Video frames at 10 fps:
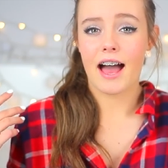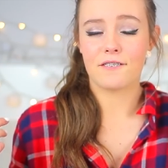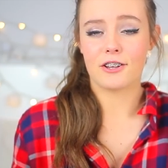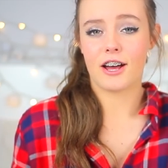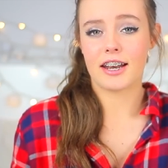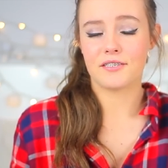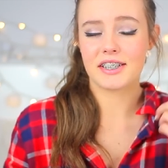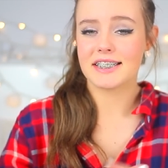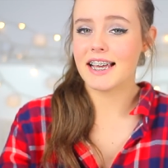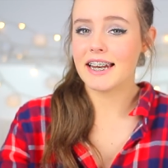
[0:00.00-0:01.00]
have a lot of
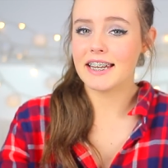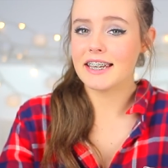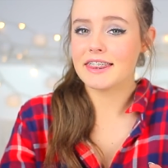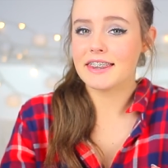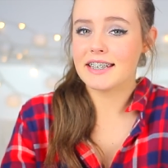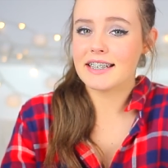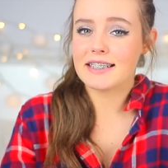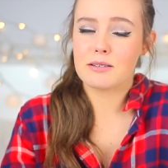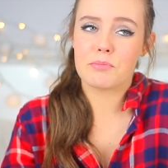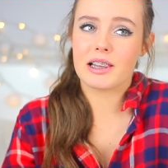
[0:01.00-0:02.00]
exciting
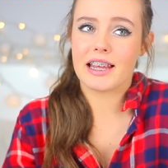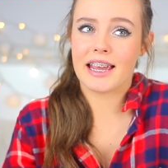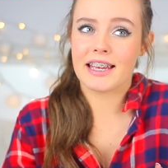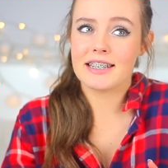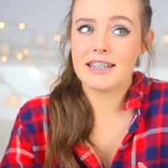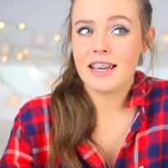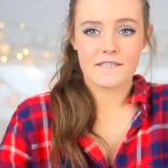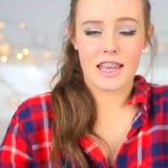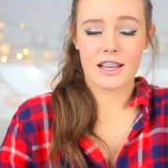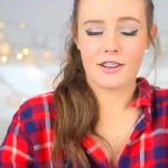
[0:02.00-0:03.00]
things planned,
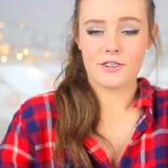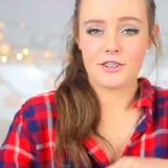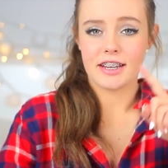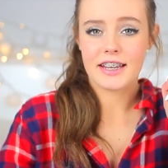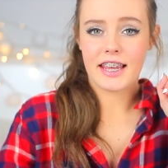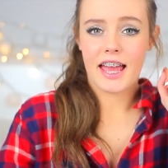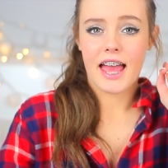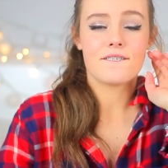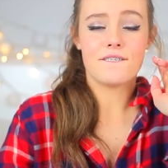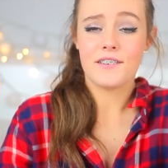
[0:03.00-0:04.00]
including
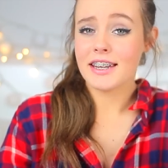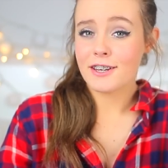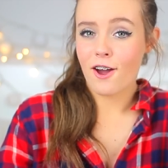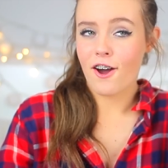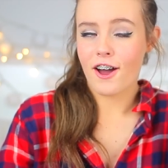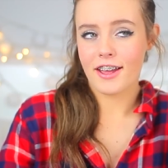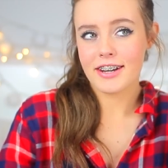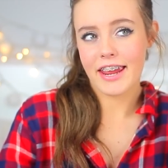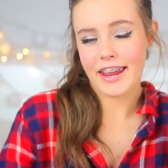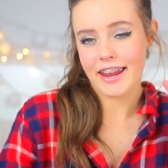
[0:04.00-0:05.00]

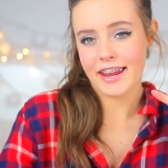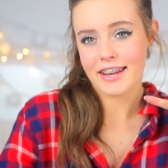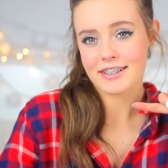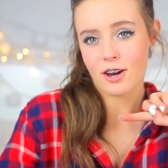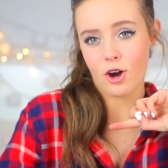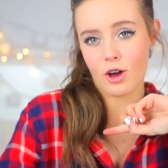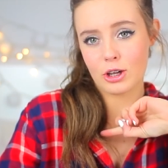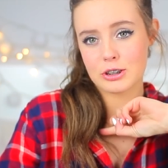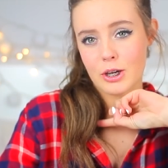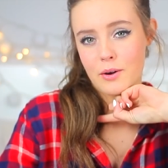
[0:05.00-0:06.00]
VidCon, and
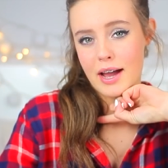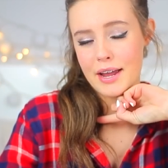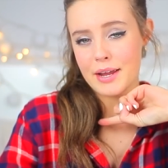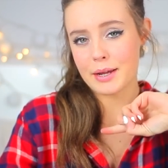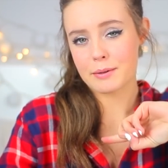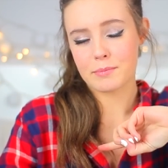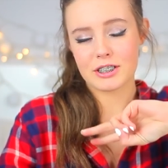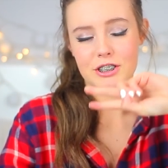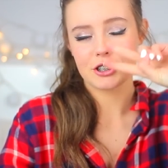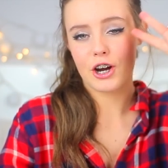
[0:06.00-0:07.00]
also I am
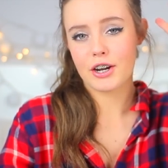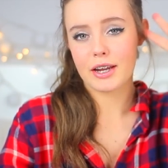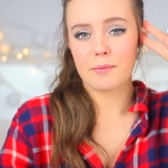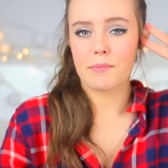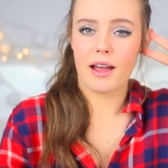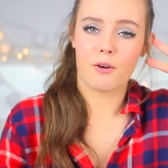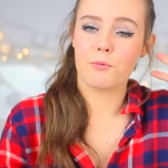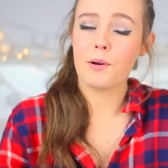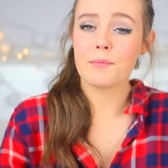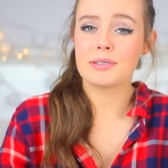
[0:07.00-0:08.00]
starting my
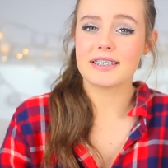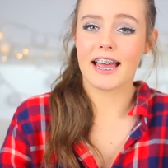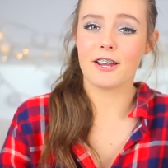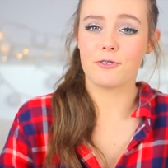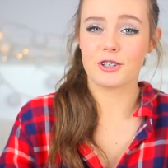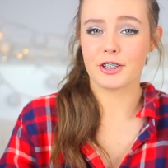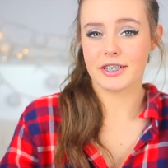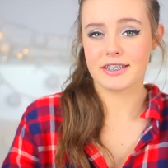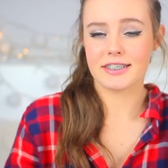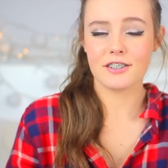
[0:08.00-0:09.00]
website, which
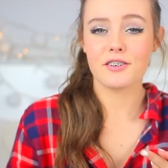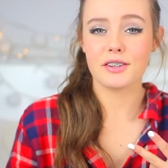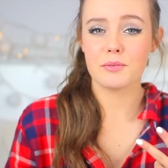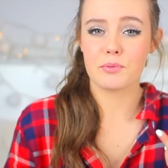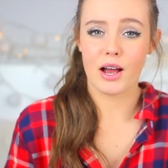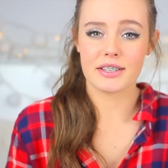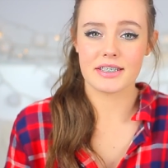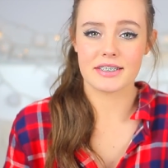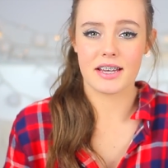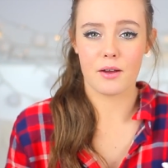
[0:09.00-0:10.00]
is still in the
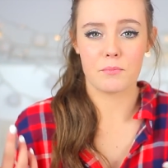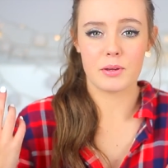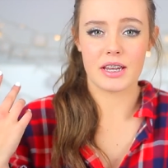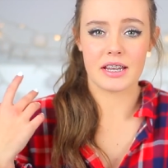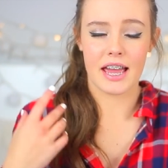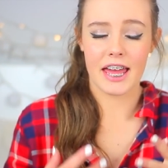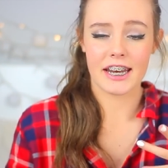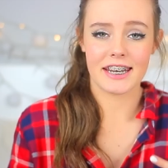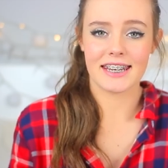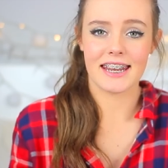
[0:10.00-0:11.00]
process of being
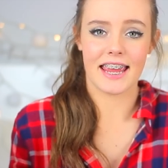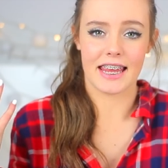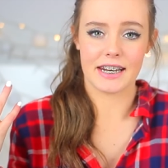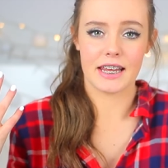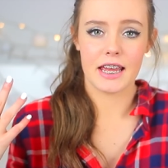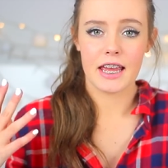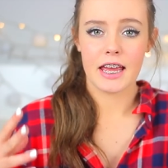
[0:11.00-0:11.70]
edited and